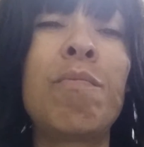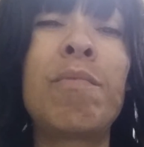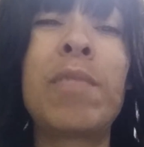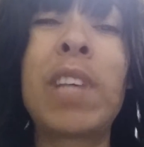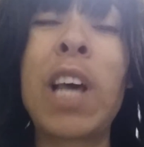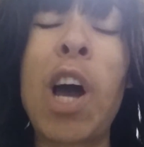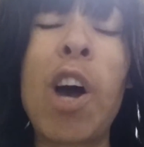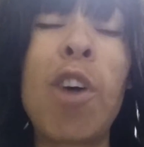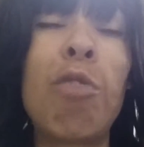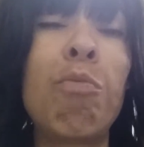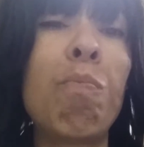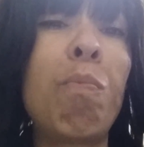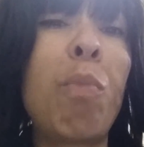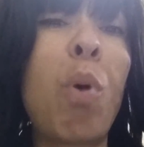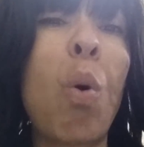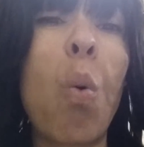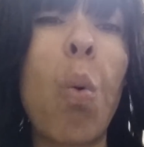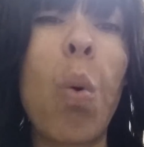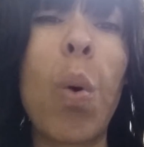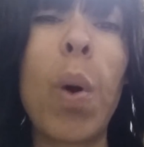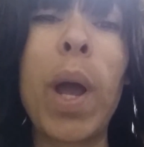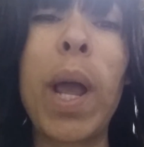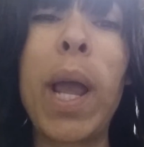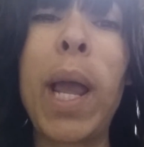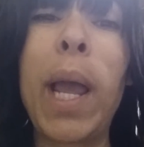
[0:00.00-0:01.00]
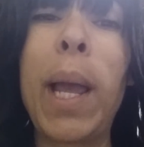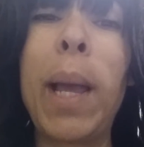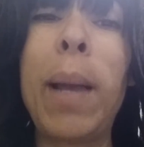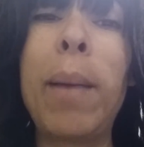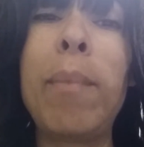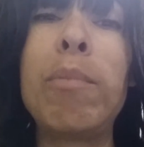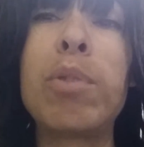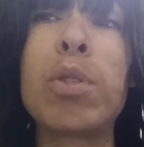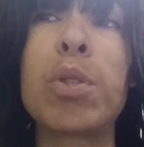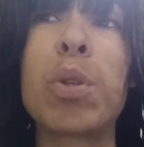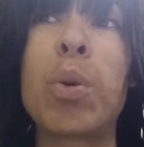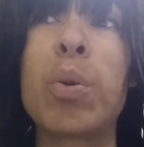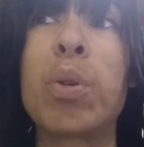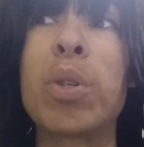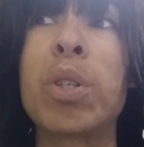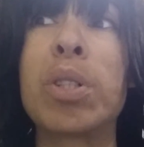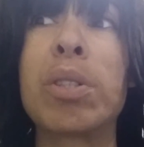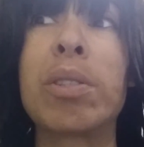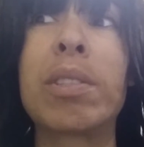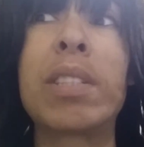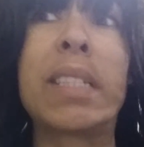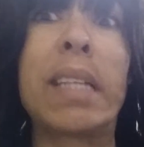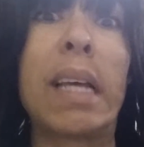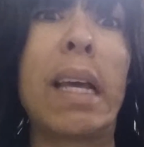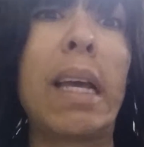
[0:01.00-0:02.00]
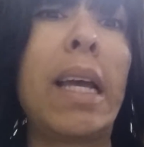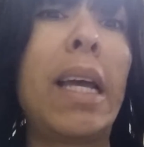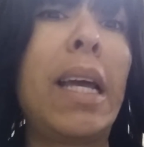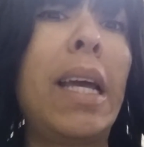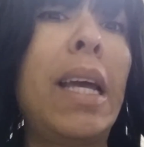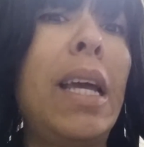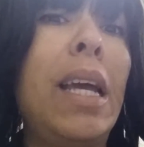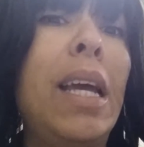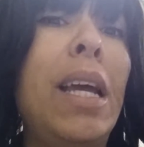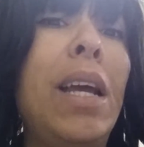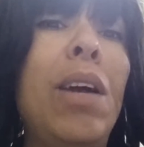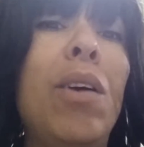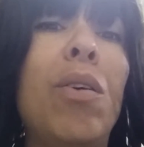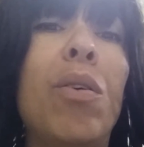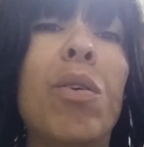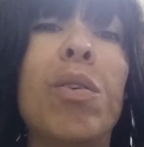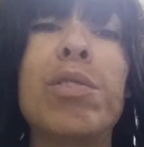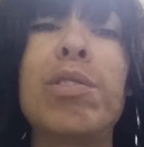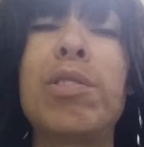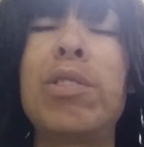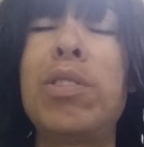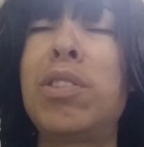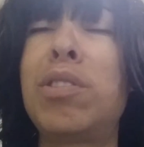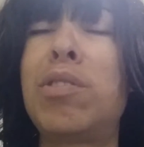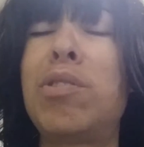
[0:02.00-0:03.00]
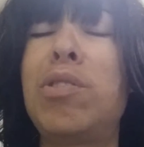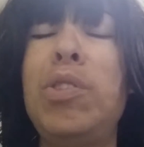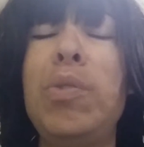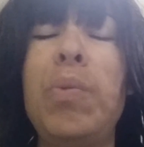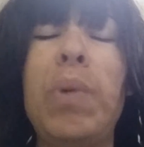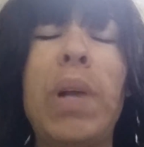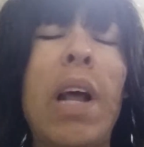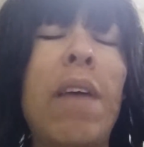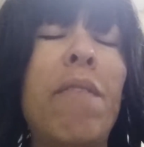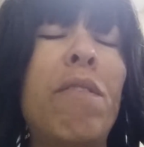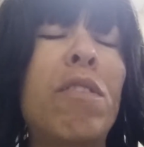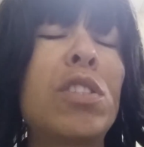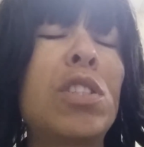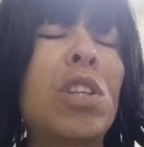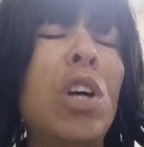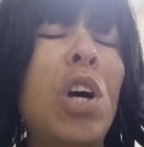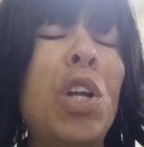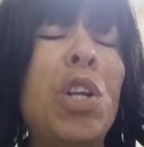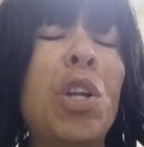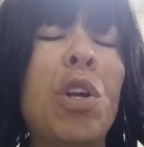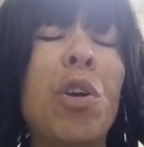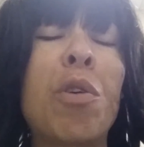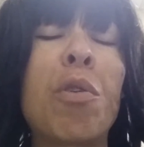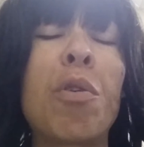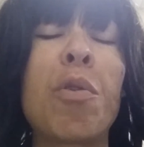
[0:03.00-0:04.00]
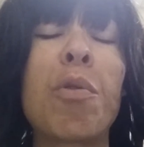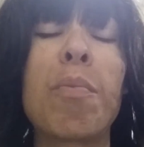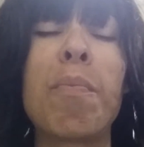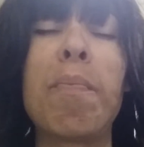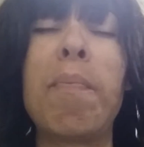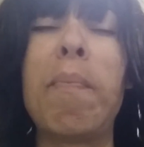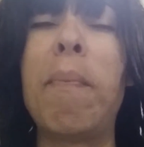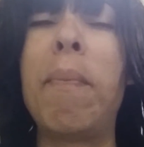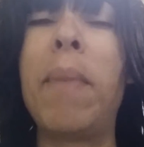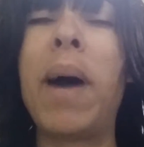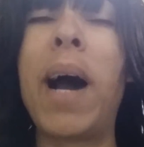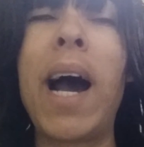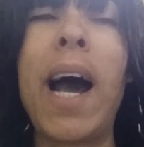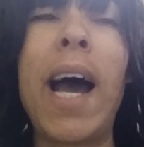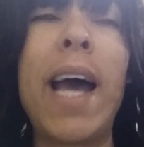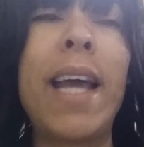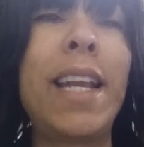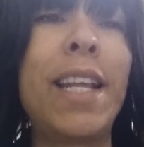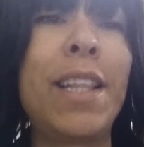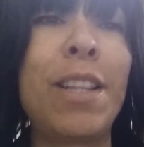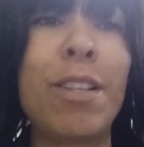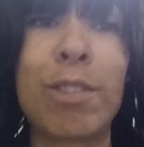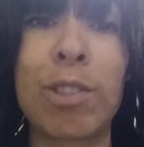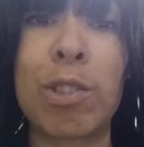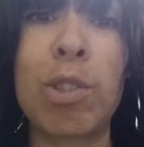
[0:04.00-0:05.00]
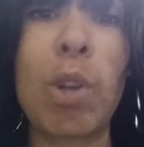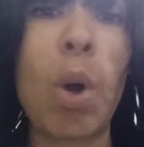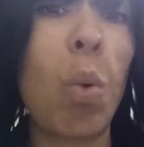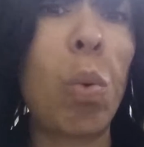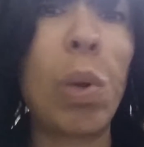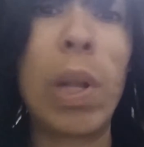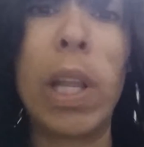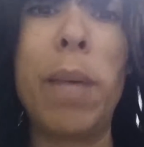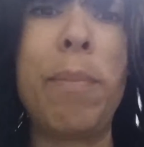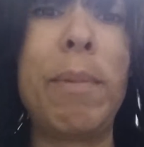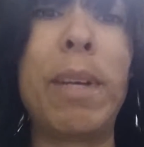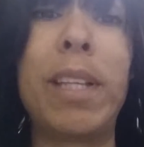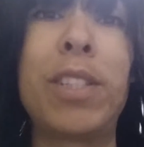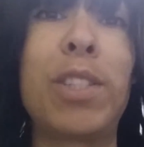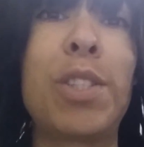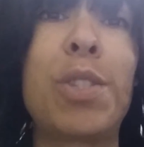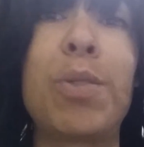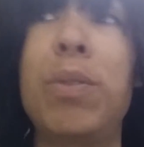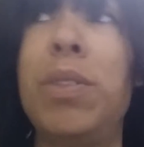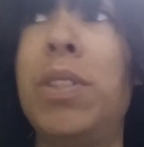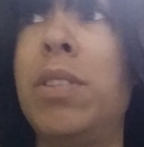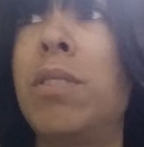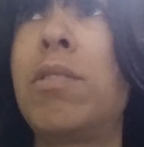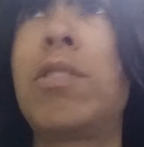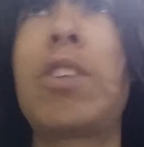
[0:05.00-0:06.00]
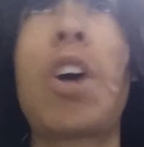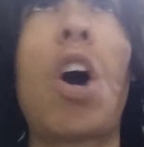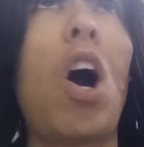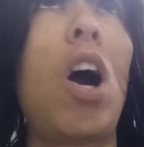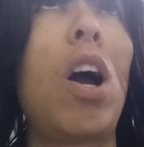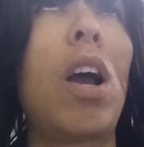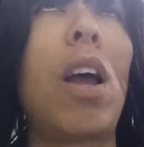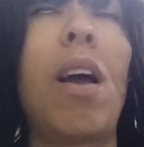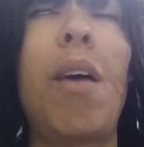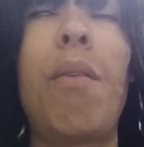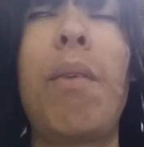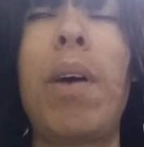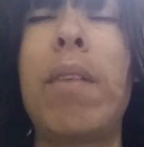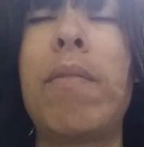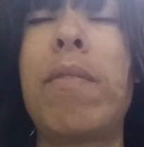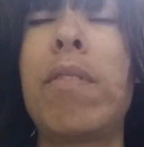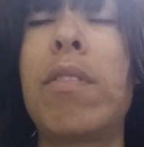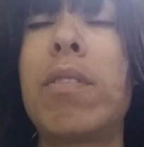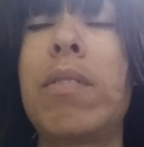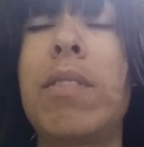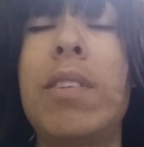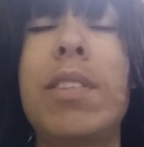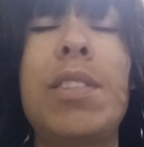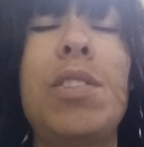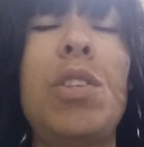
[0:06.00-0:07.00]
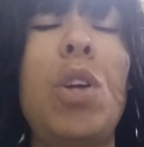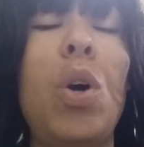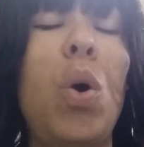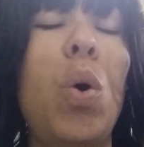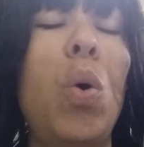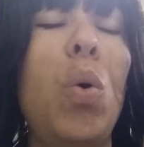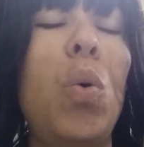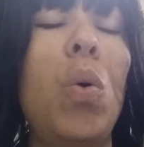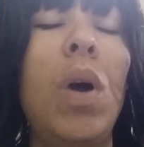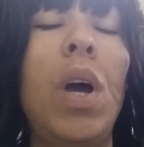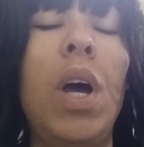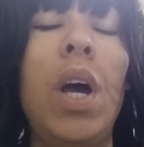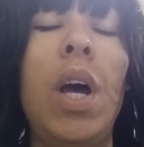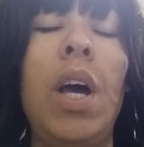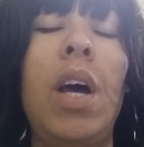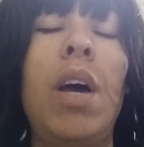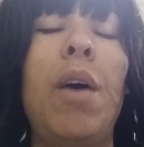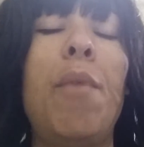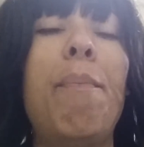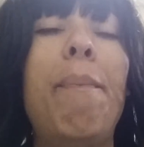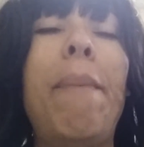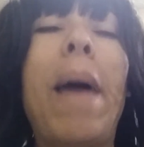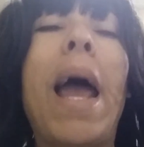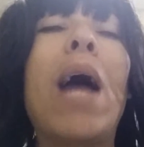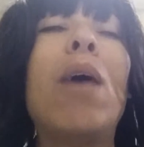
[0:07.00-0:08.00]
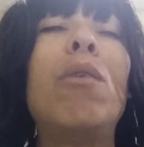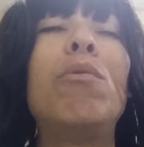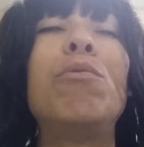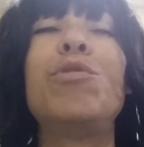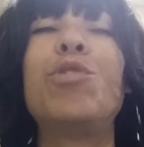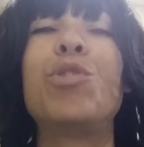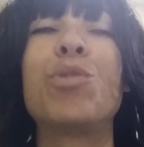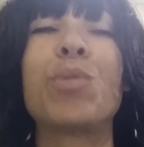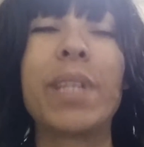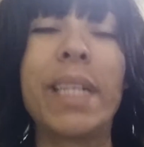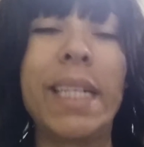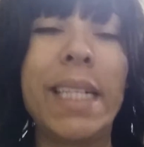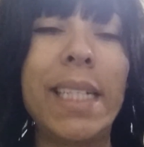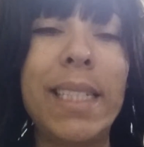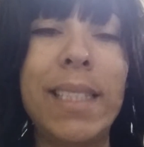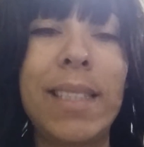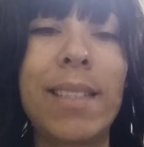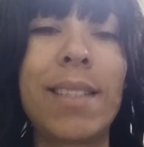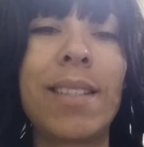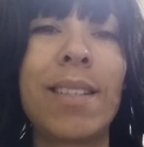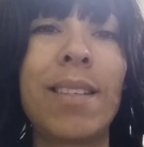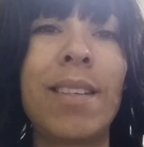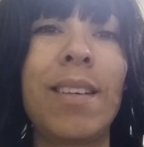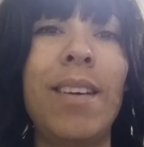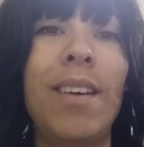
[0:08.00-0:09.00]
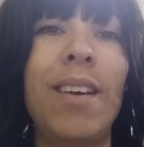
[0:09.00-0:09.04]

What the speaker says: tell poems or sing or just do whatever's on your mind, and there's no limits to it. You can talk however, there's no boundaries.